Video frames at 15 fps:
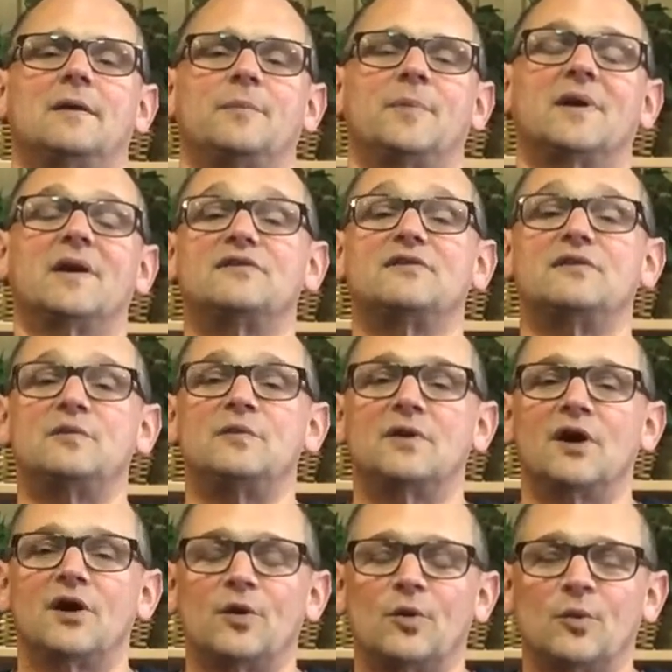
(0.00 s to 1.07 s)
because you
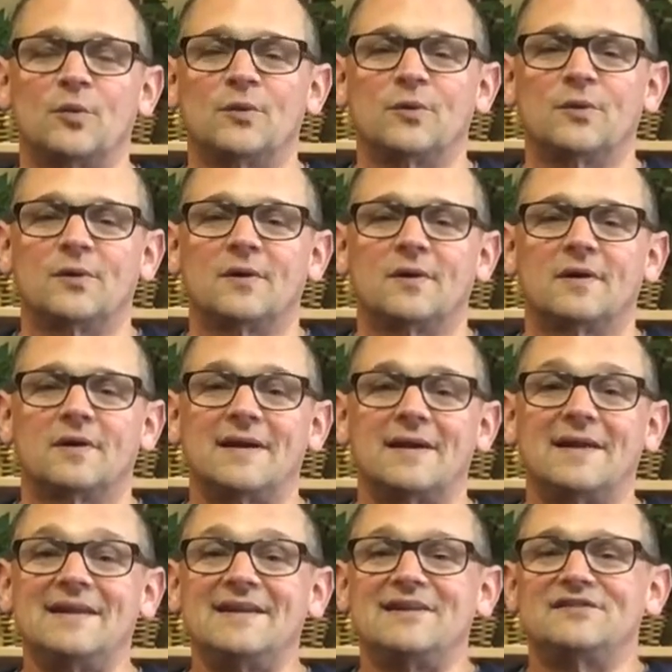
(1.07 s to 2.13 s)
know
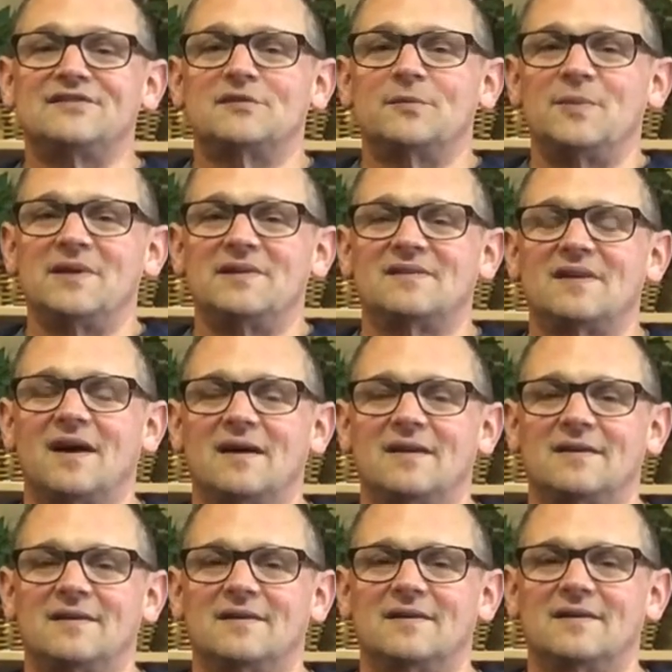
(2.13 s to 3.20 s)
it needs to be done.